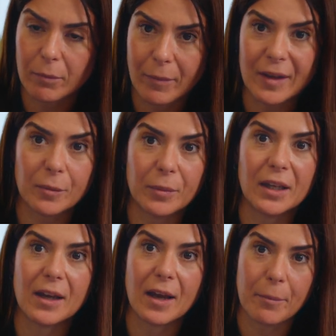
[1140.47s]
must
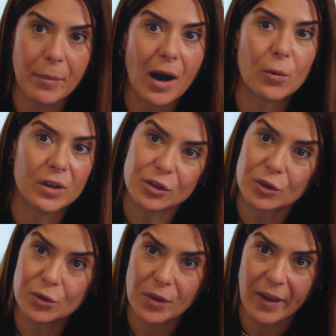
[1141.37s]
be empowered to
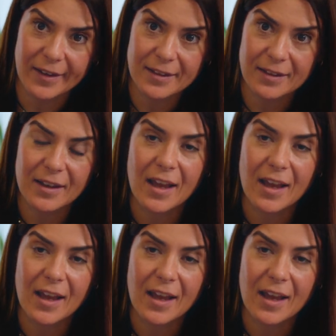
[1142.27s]
do that